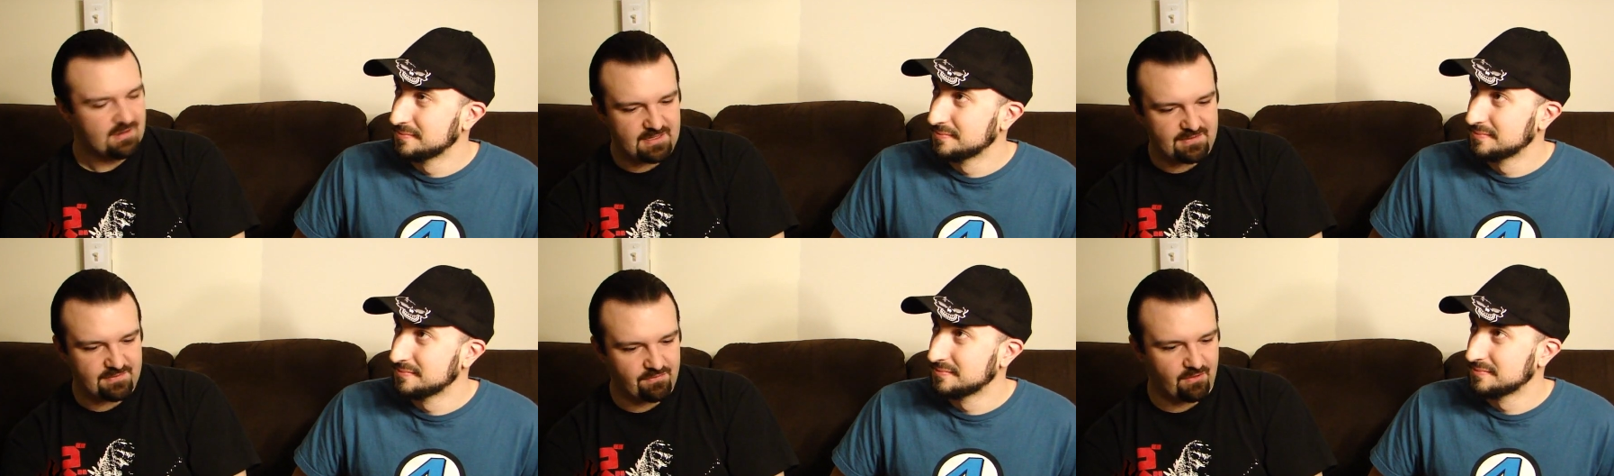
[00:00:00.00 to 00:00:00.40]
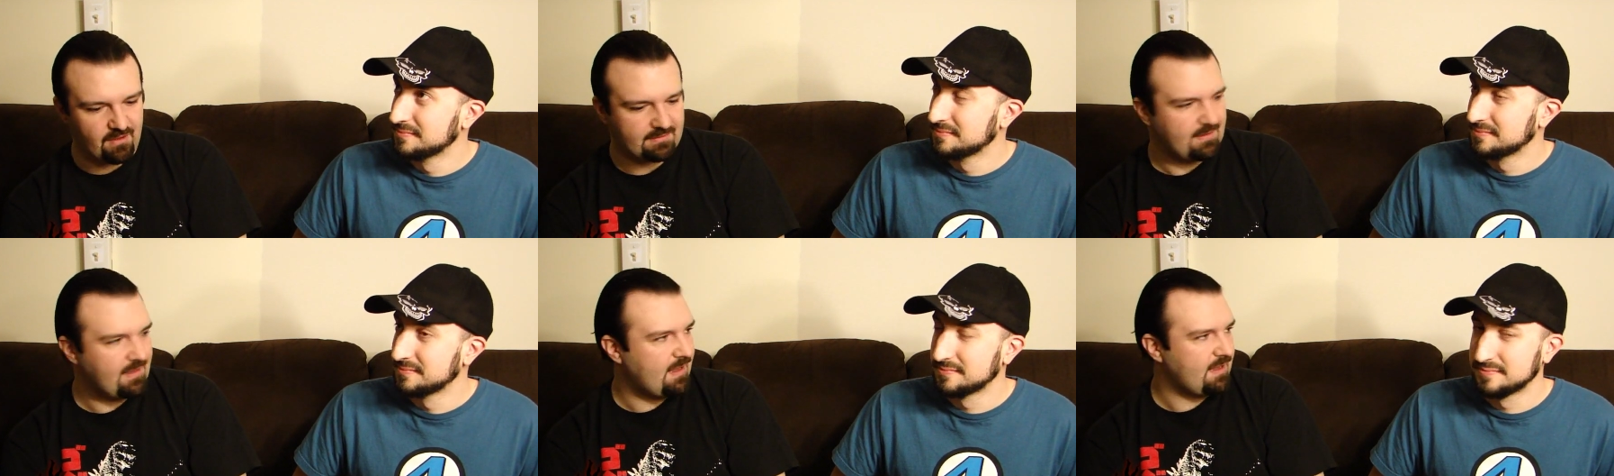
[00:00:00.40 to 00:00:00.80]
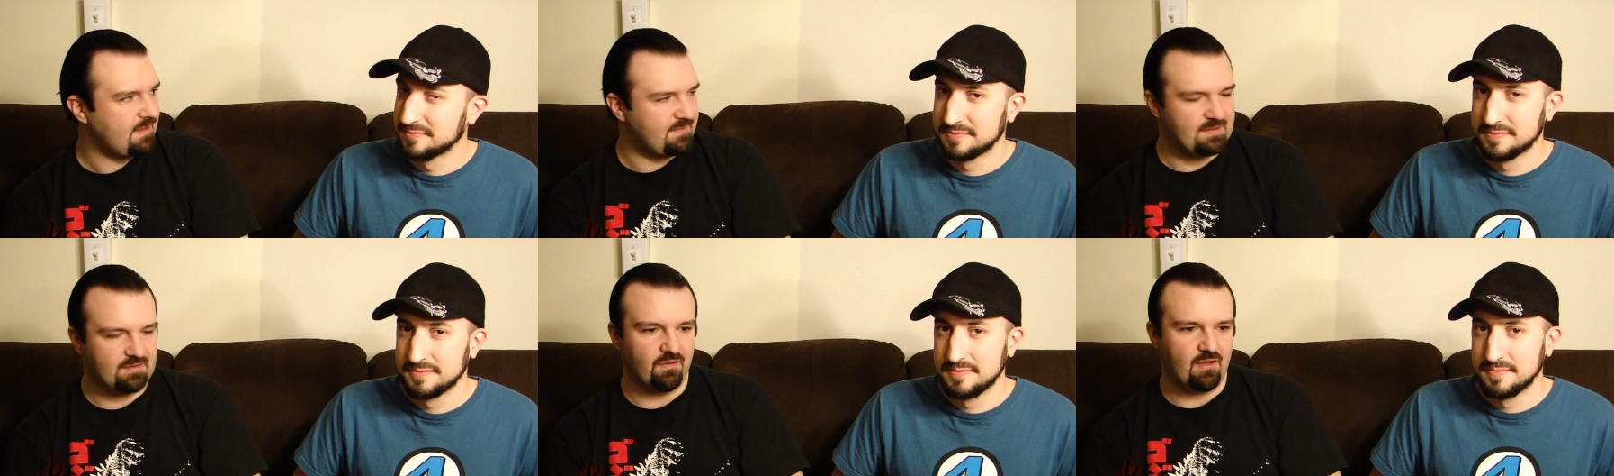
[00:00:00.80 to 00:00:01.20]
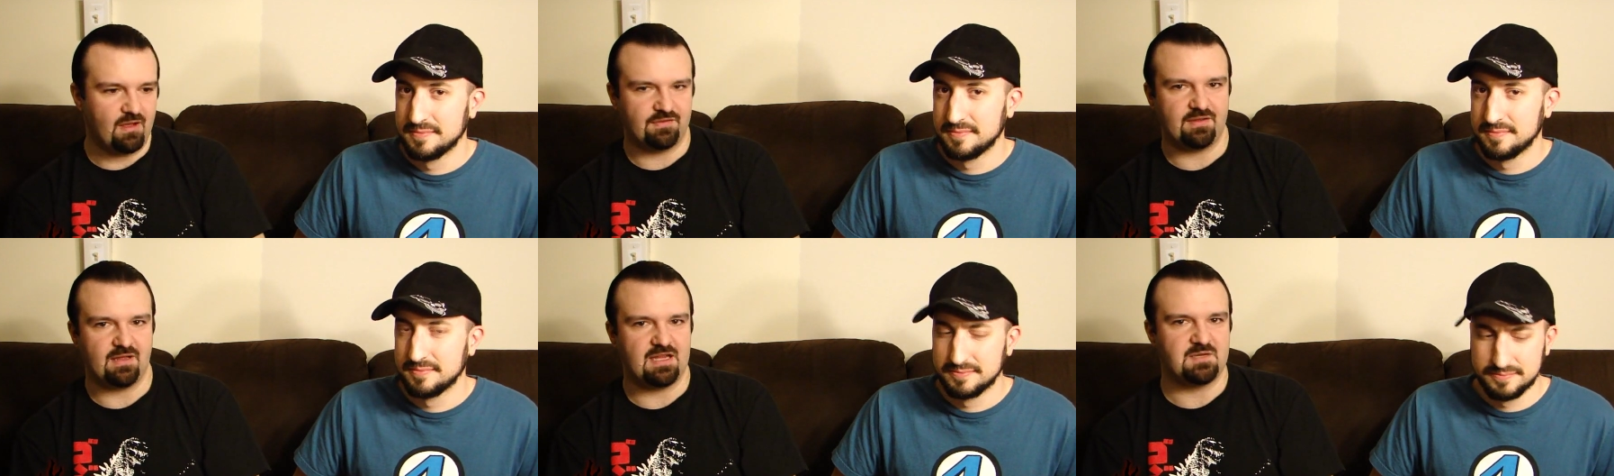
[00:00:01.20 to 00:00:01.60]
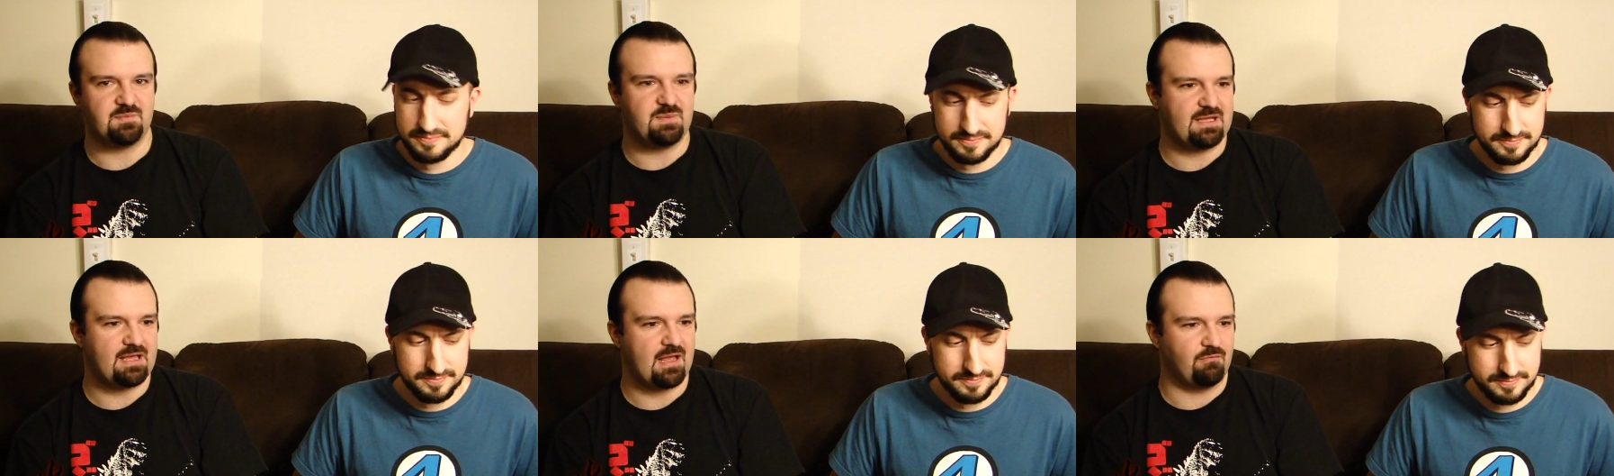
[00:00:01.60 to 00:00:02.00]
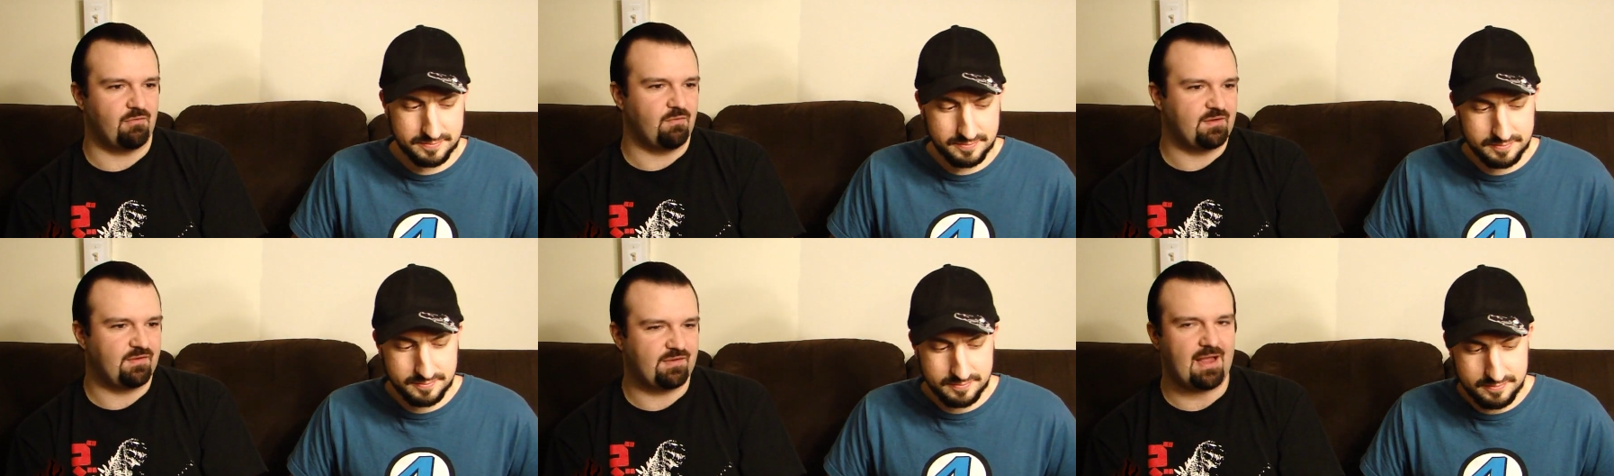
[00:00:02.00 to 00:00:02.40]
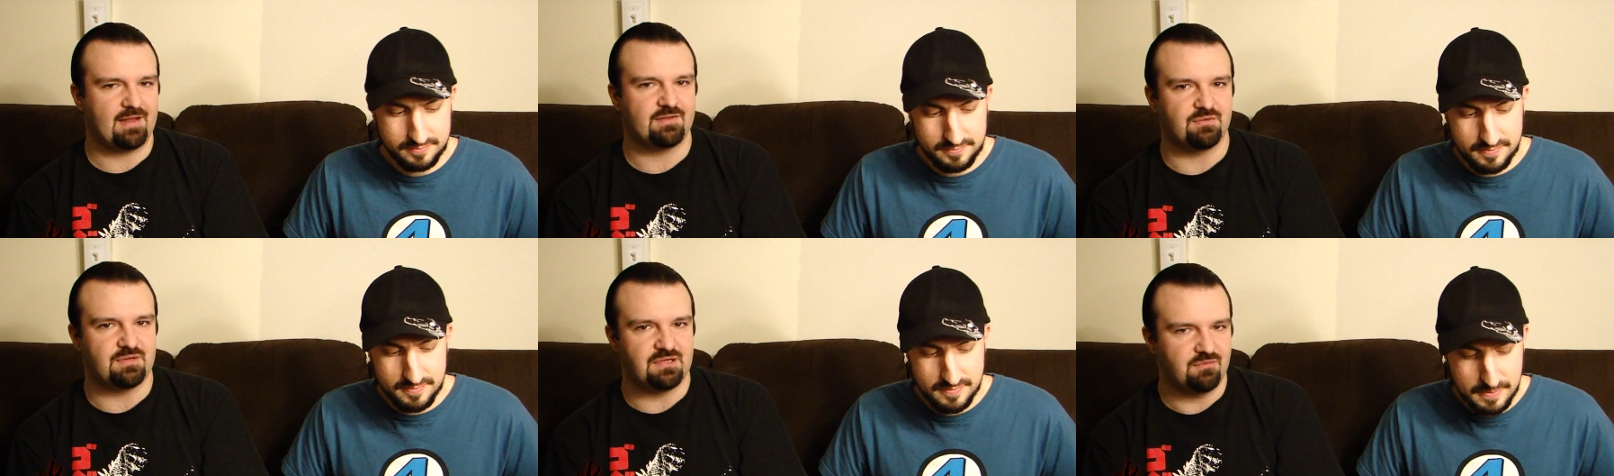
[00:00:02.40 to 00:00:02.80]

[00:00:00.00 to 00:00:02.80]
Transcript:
Speaker 1: he thought that if he lost to H B K, well, what does that do?